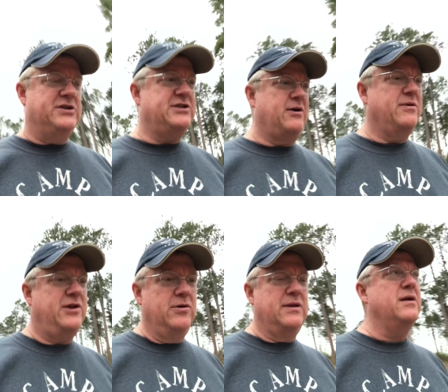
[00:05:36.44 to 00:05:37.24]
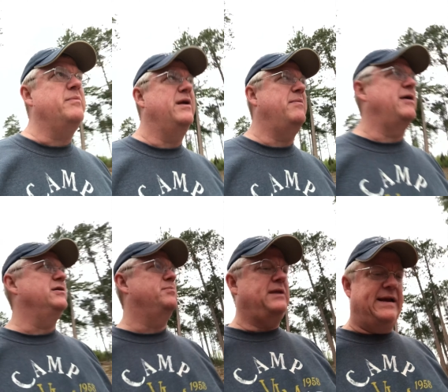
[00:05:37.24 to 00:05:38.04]
to share with you a little bit about
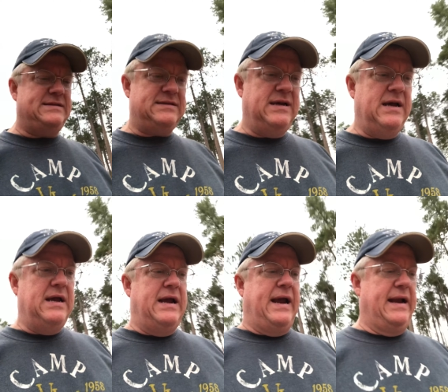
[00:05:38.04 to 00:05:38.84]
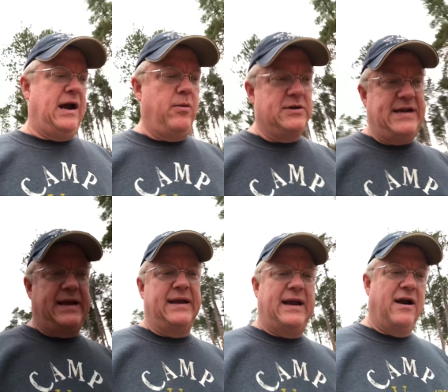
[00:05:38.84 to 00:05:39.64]
your place and how we're
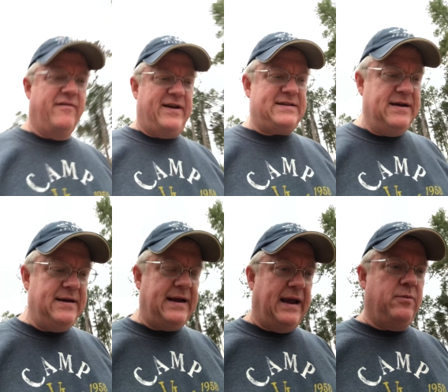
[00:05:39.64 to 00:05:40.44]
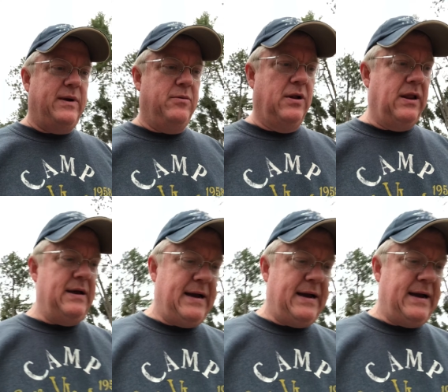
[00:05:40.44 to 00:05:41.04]
taking care of it, and we will